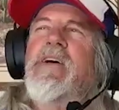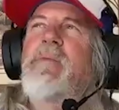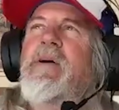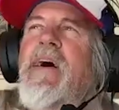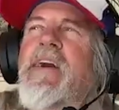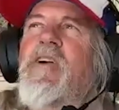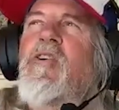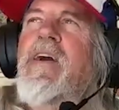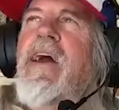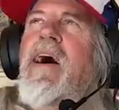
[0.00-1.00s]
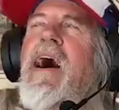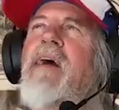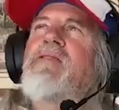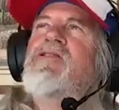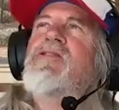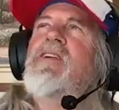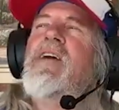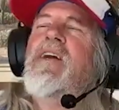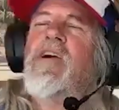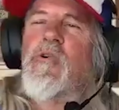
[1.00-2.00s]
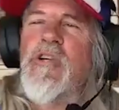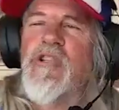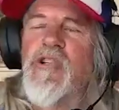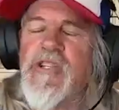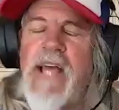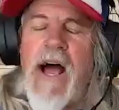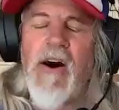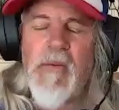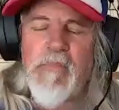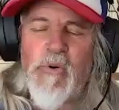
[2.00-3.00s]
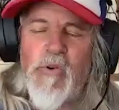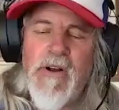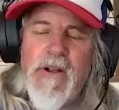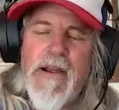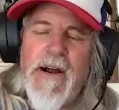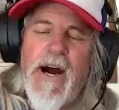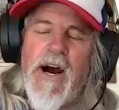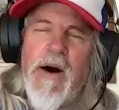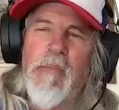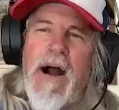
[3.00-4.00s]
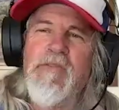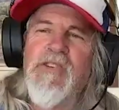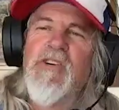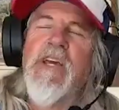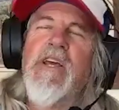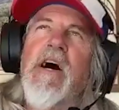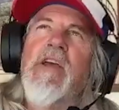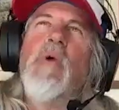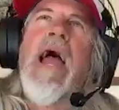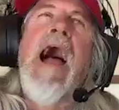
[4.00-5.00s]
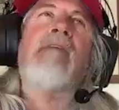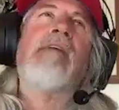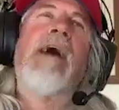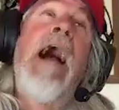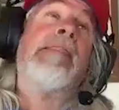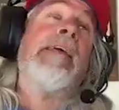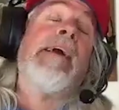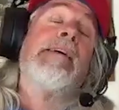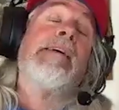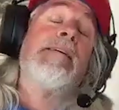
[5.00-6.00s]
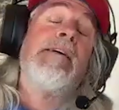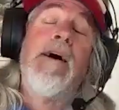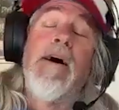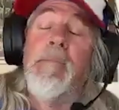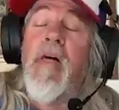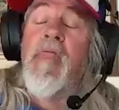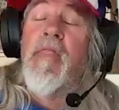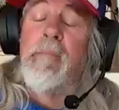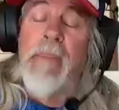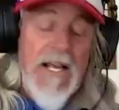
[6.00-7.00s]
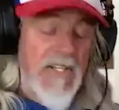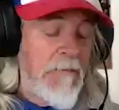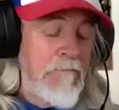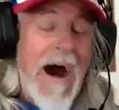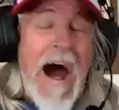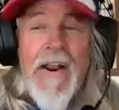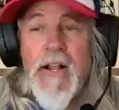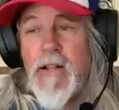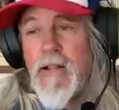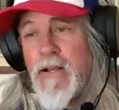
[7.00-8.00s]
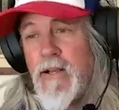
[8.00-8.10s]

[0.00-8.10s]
I mean, that can only obviously increase your talent pool. Obviously, you have, I think, the best model